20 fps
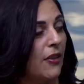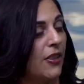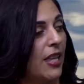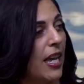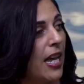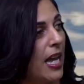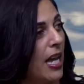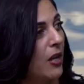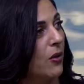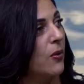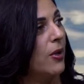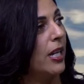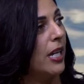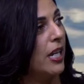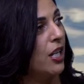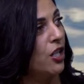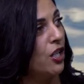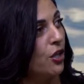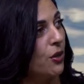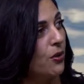out that
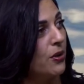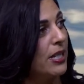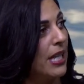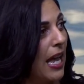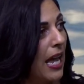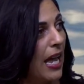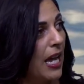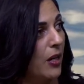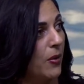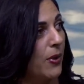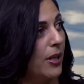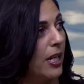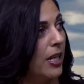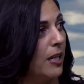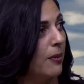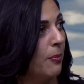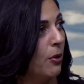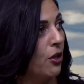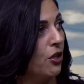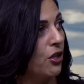equity and use that equity
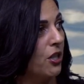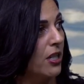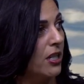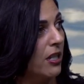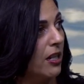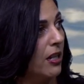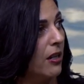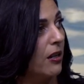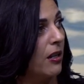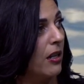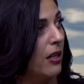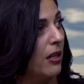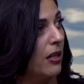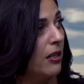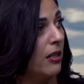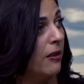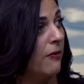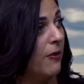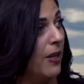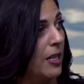to purchase a,
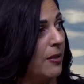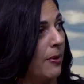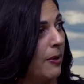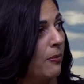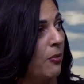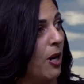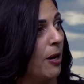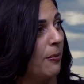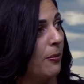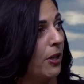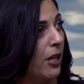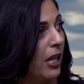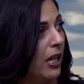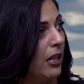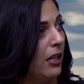yes, an investment absolutely. property?